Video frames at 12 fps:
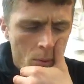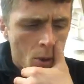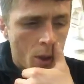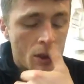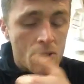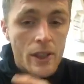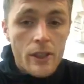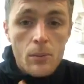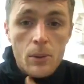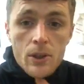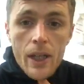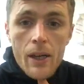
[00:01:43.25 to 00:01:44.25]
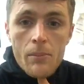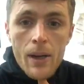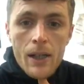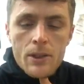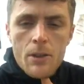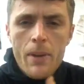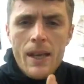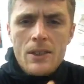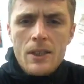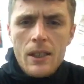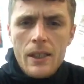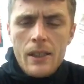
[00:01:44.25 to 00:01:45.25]
considerable time back to
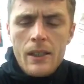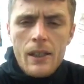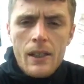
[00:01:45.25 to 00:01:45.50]
basically